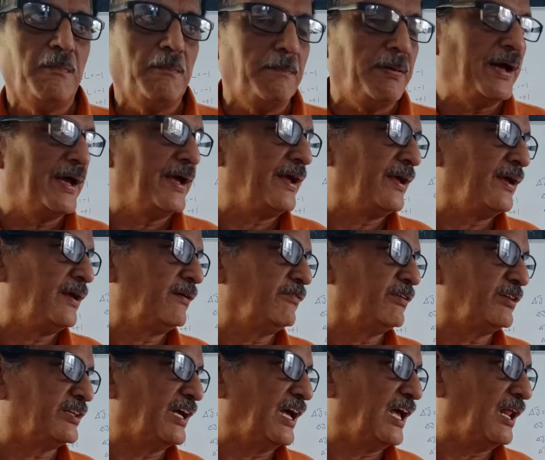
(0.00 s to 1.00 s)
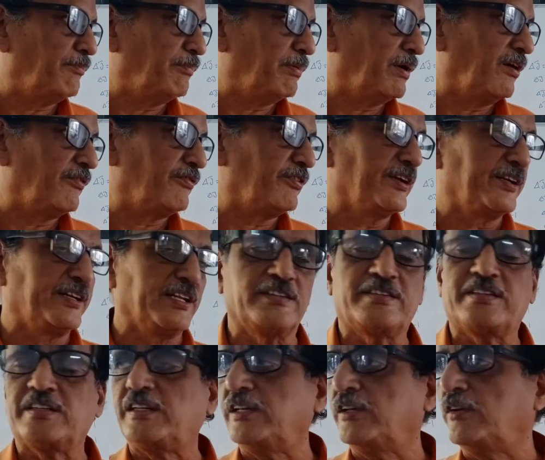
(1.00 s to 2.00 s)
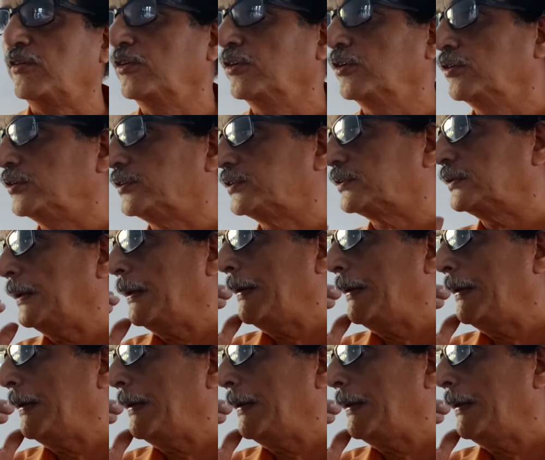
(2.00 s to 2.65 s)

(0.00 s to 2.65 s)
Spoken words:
with the help of intensity rules,